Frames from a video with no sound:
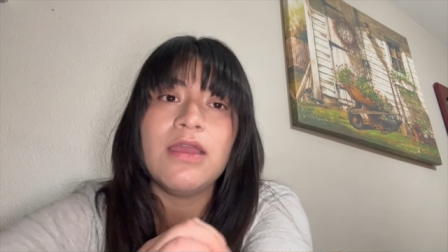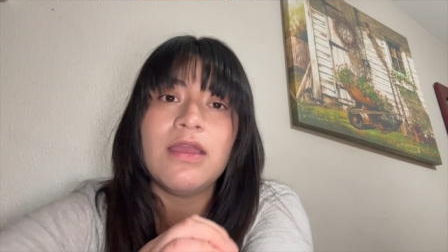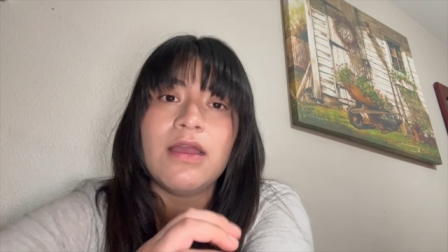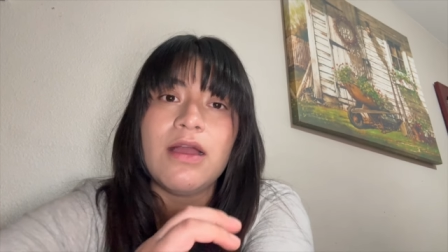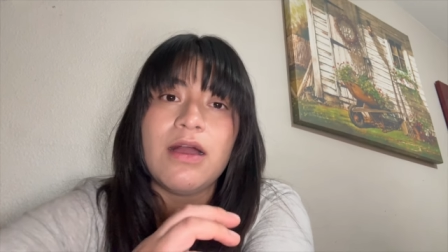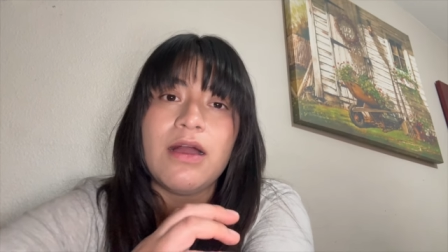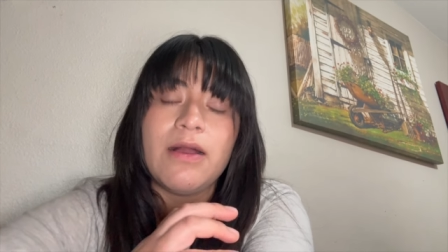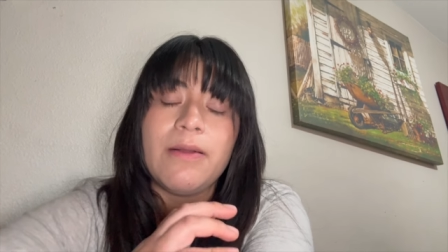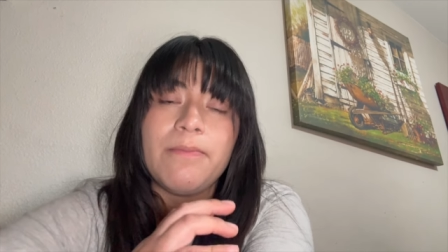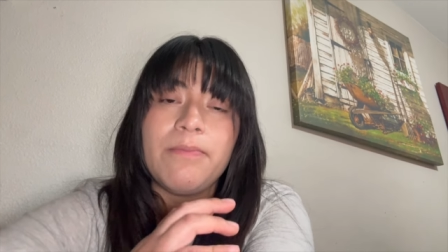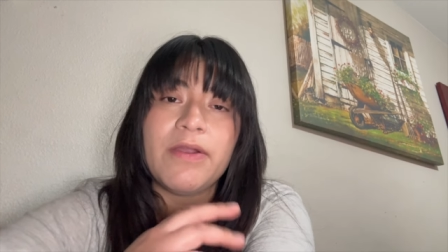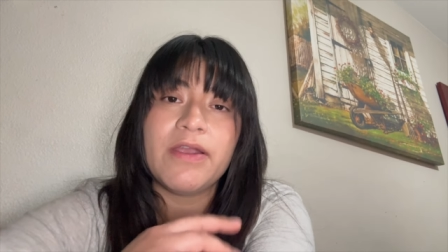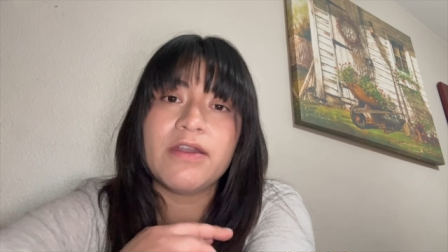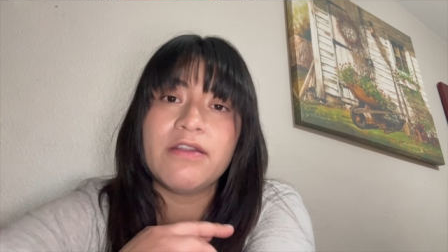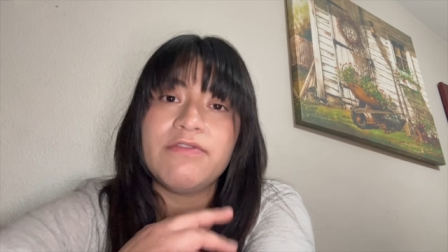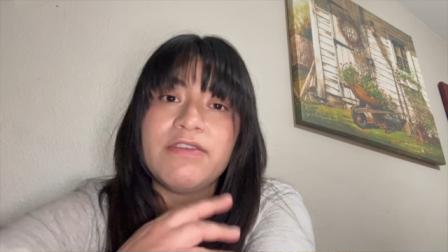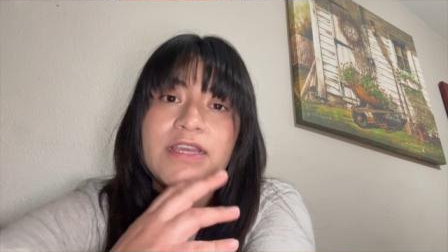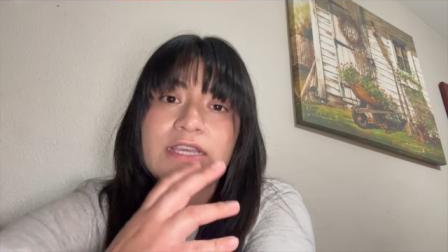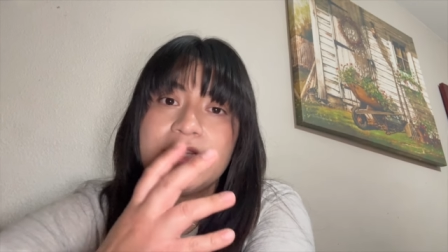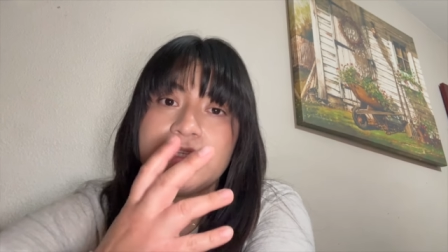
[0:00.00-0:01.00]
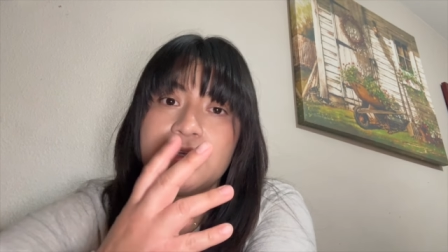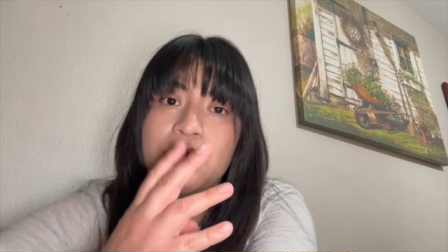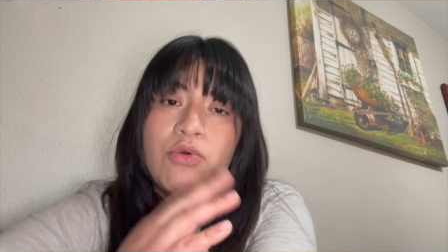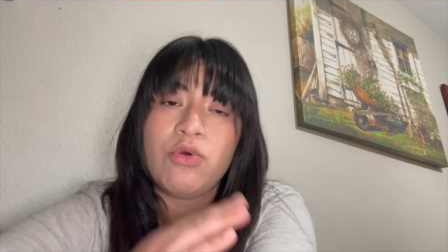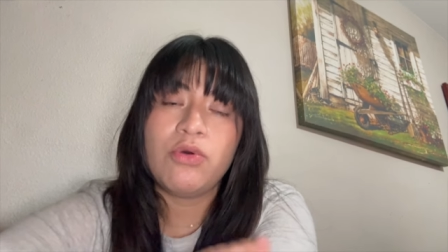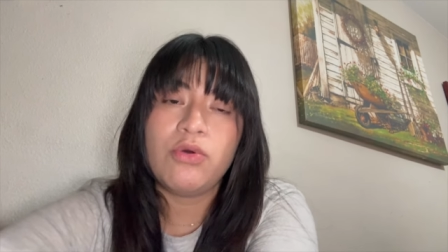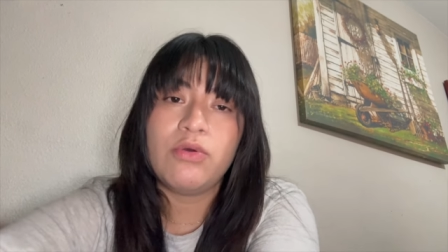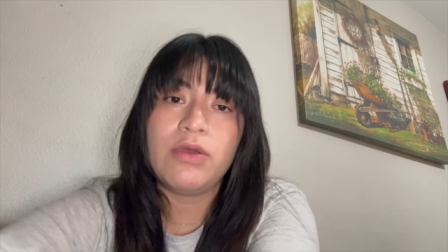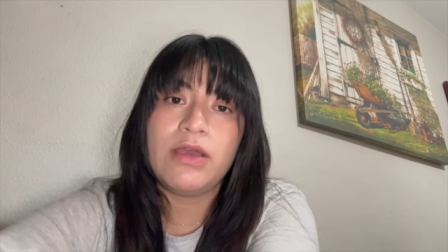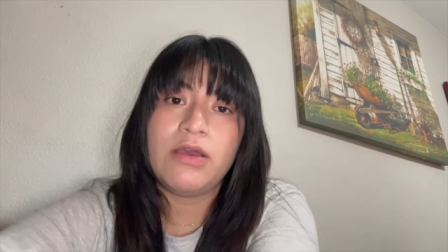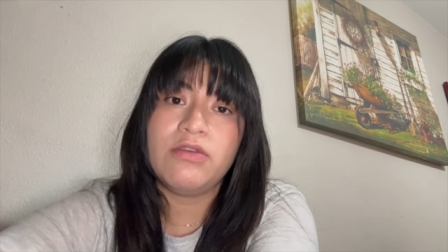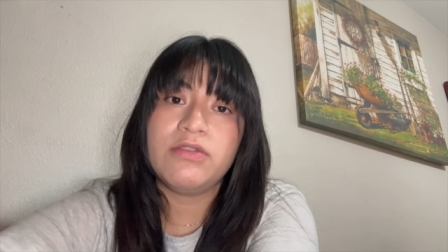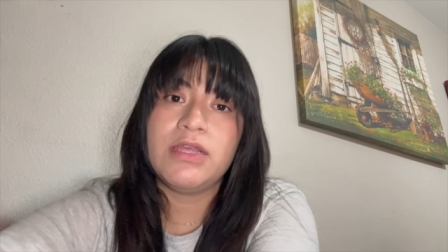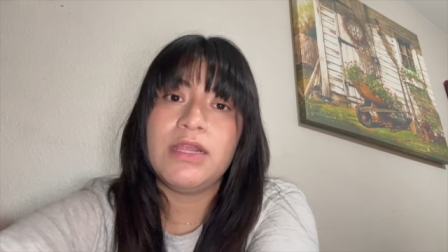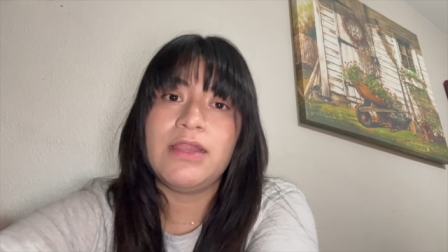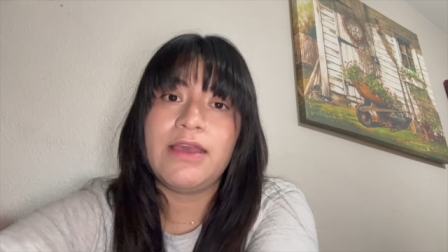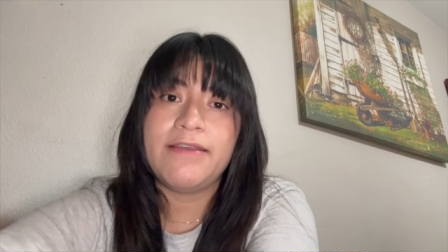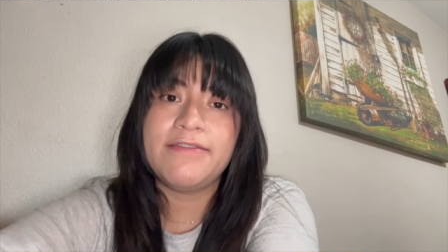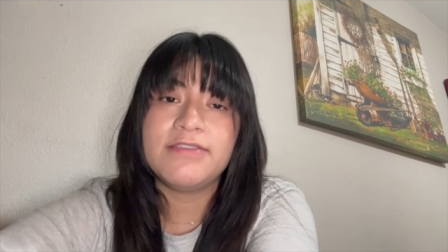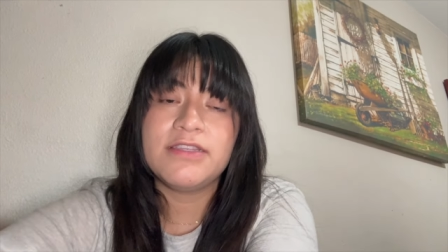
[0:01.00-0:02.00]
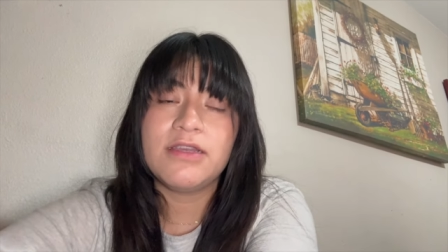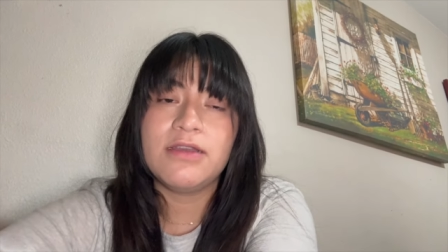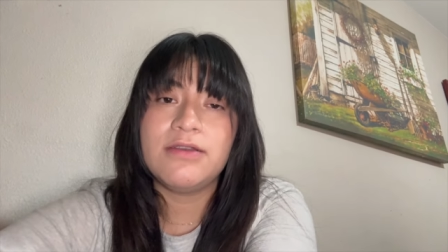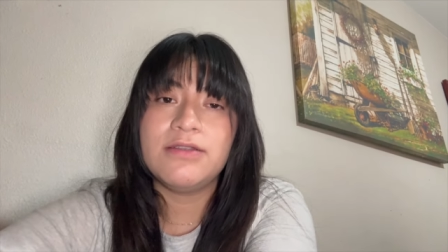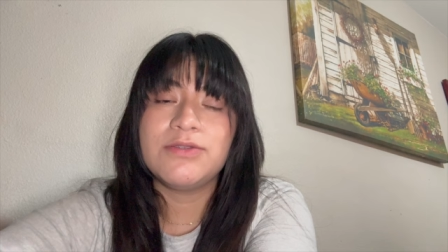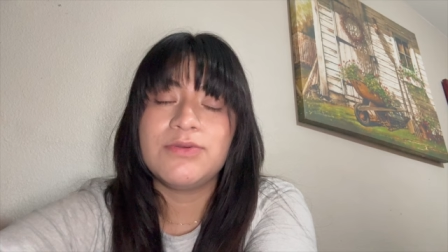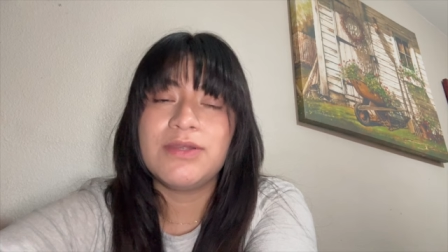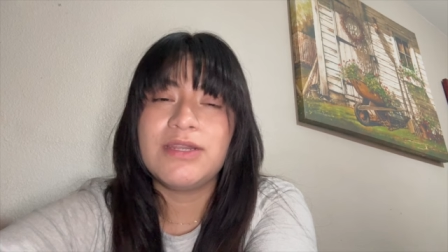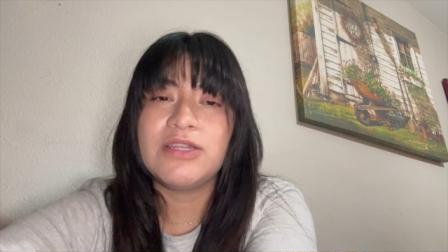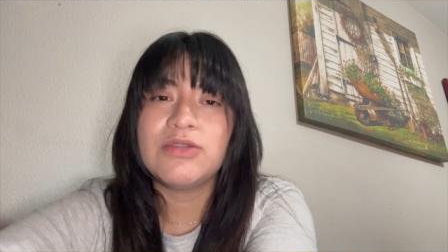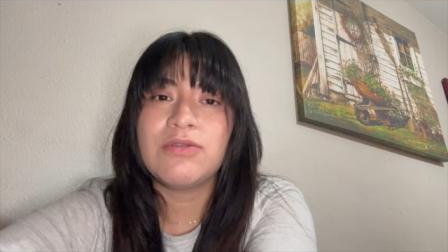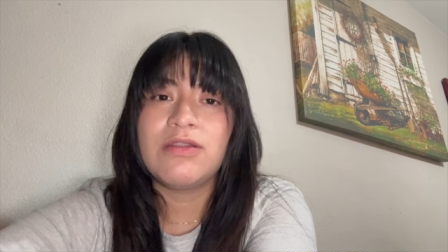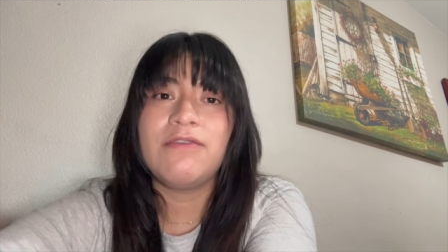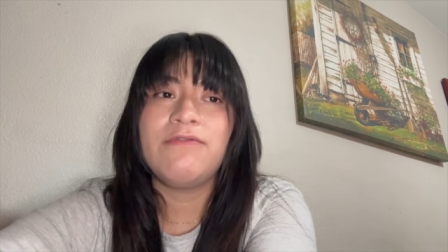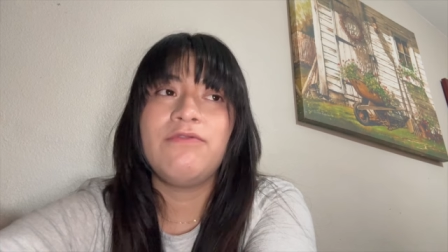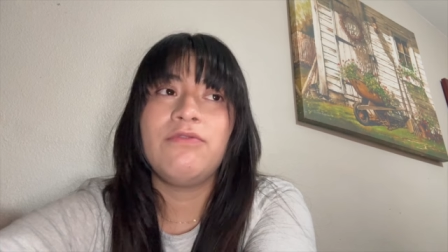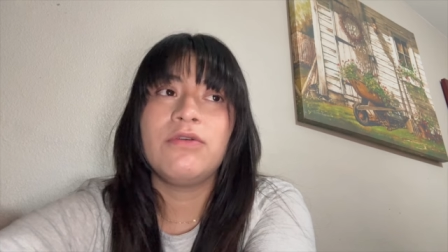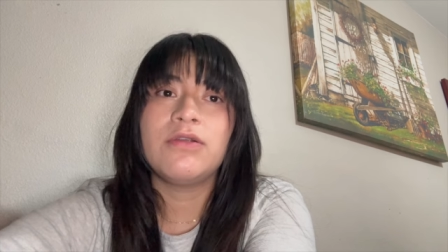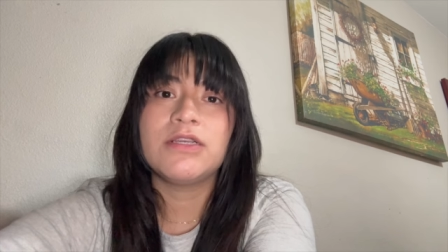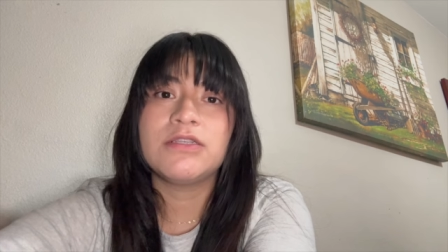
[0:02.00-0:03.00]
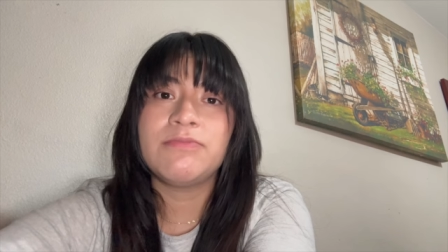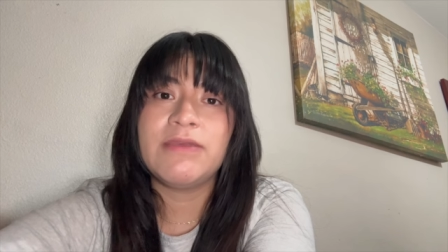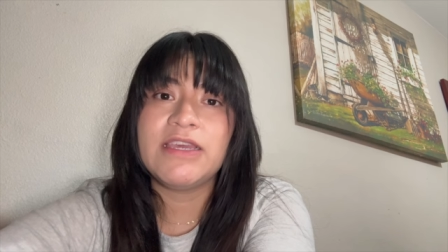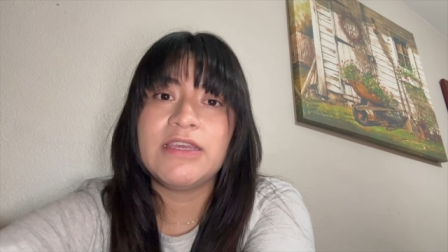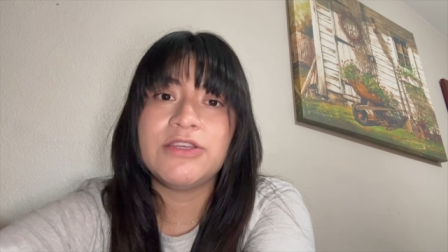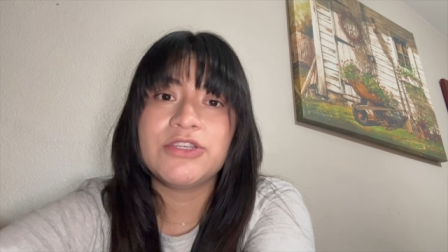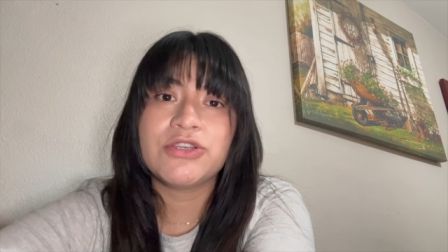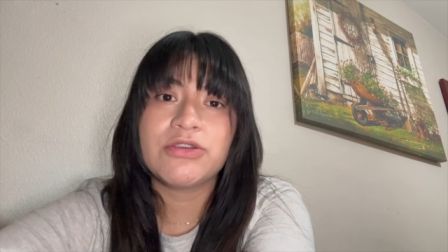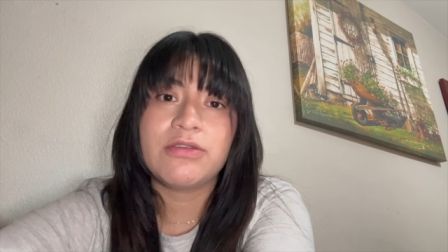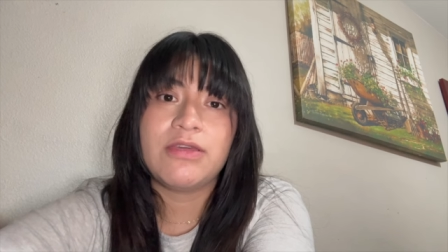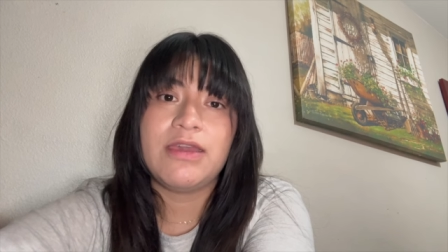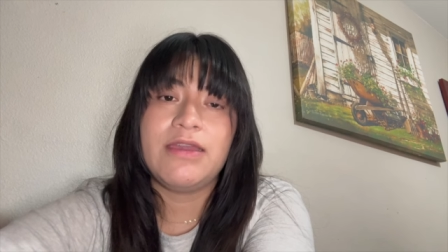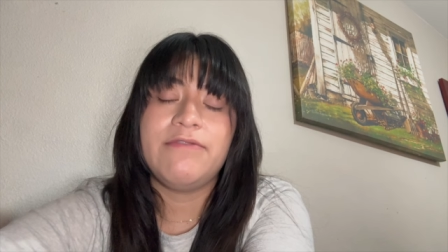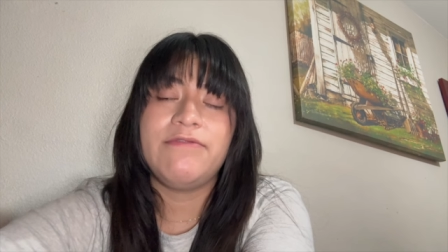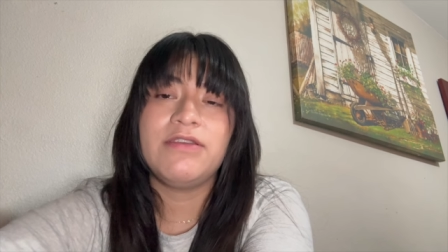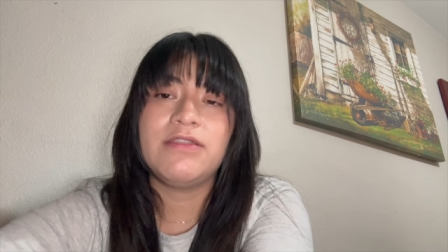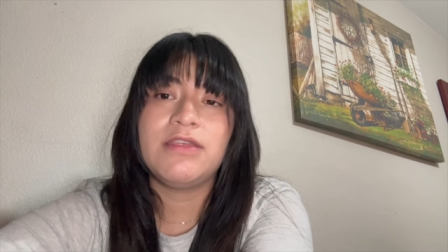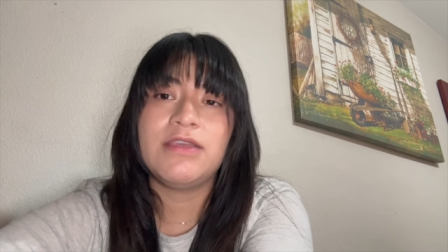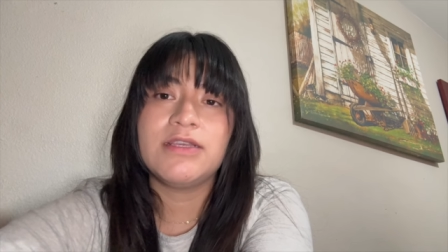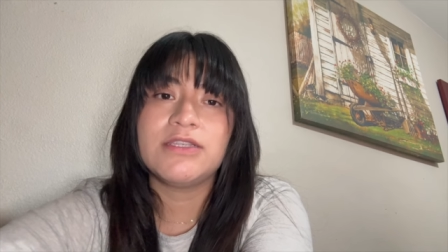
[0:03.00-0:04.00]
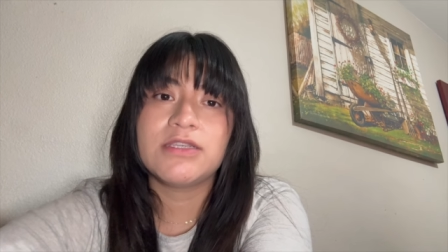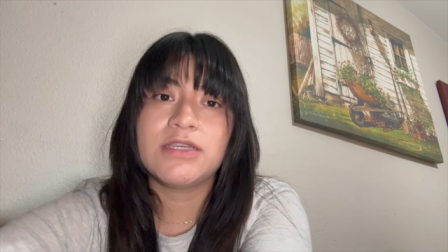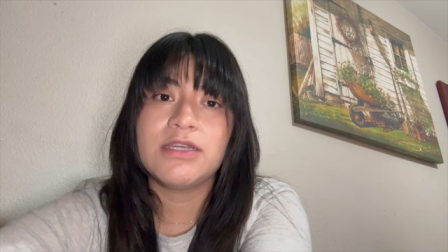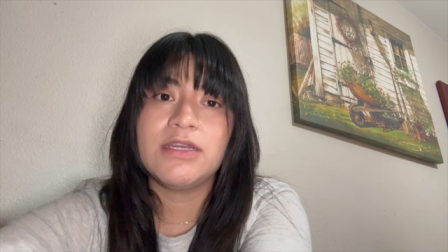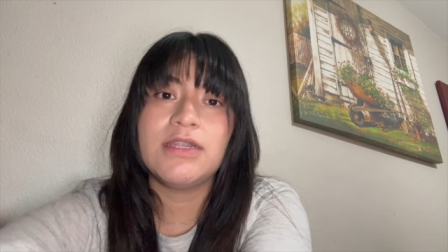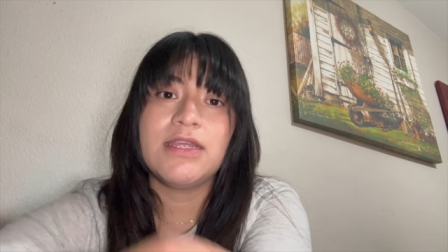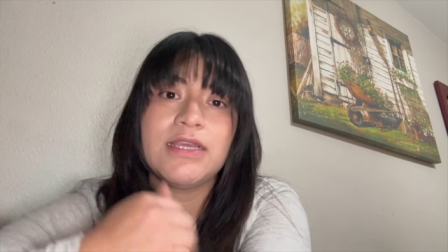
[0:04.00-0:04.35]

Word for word: Um, part of his whole healthy lifestyle in twenty twenty-four is making sure that everything's good.